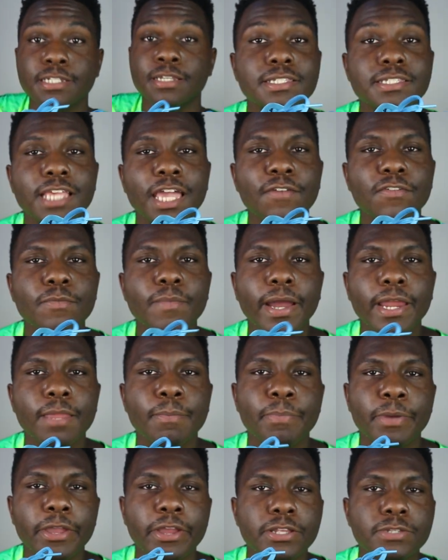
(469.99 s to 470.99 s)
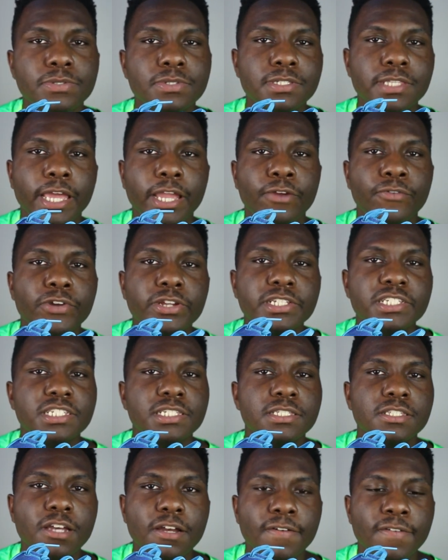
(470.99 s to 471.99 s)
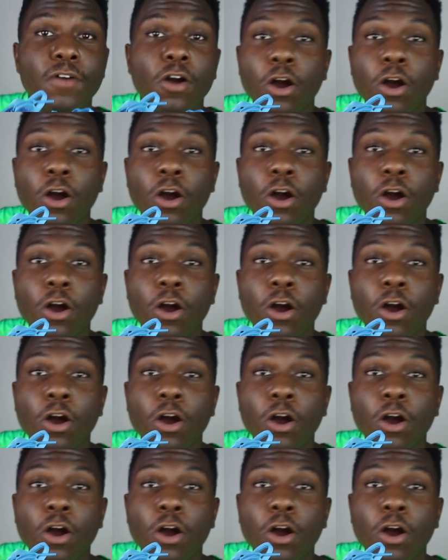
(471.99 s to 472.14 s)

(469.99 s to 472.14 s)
Since everybody, parents was like rich and stuff,